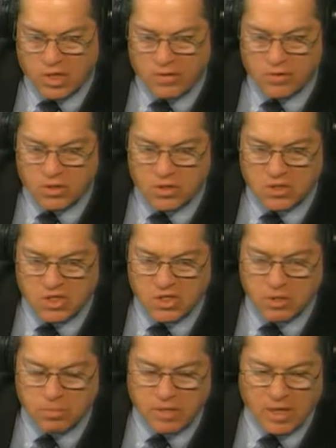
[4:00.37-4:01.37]
left on the
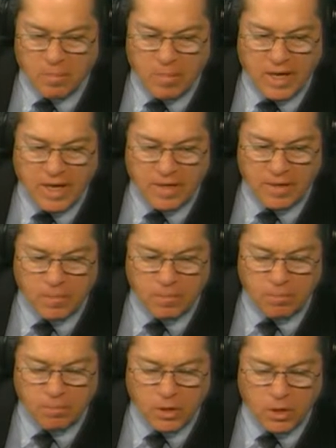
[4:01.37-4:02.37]
system. But I'm making
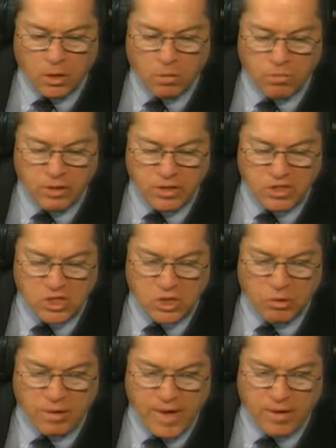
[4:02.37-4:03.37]
them really
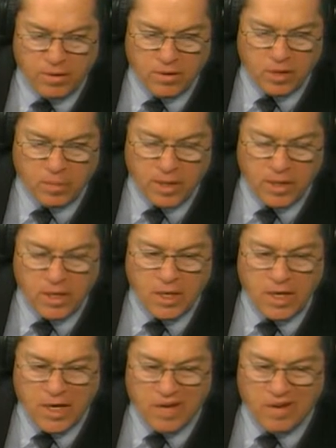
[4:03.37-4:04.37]
slow down a little bit
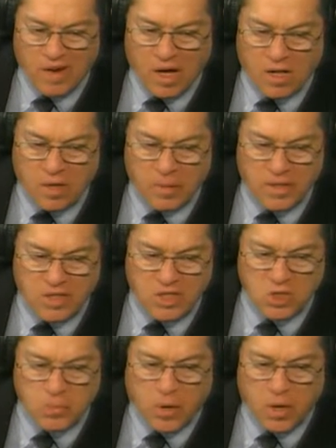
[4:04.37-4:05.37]
and document
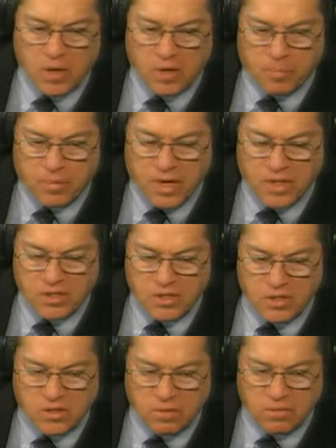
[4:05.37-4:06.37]
each part of the
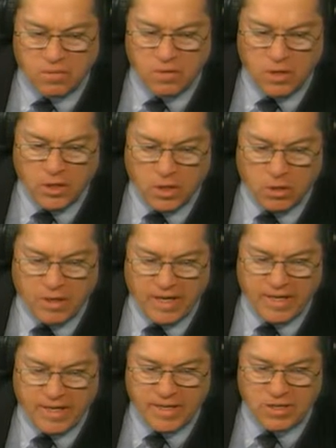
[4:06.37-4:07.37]
process of
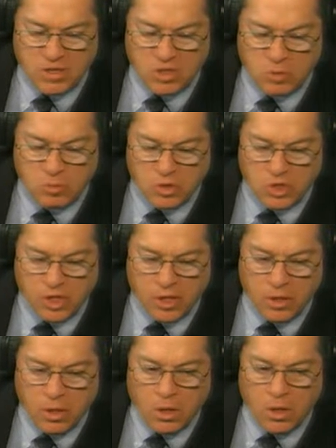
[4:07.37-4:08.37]
getting into this
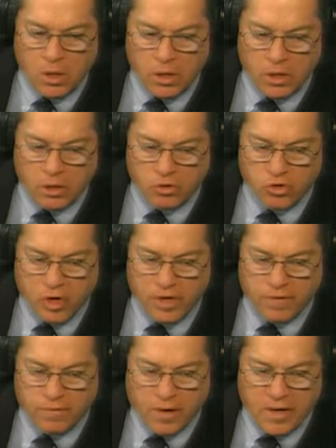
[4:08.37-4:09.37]
machine,
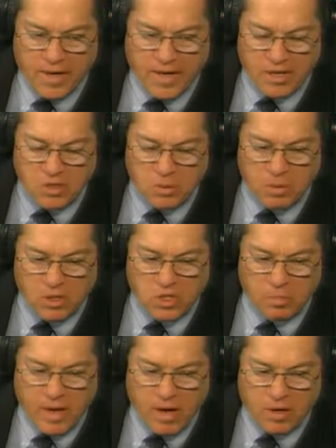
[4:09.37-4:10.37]
trying to find out as much
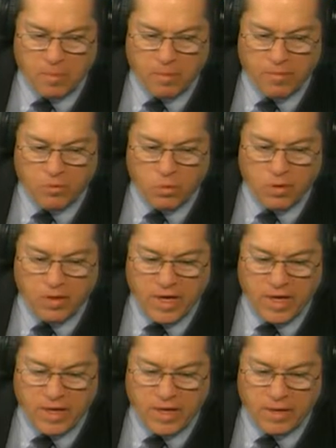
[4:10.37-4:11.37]
about it before
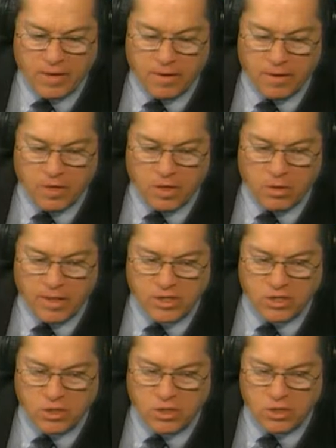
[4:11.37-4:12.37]
they can
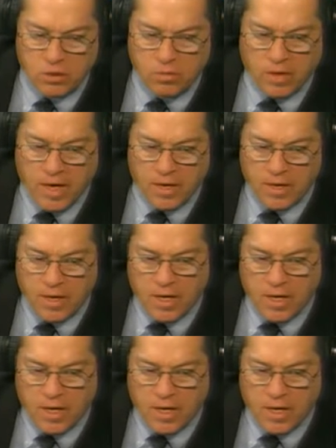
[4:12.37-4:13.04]
actually do that.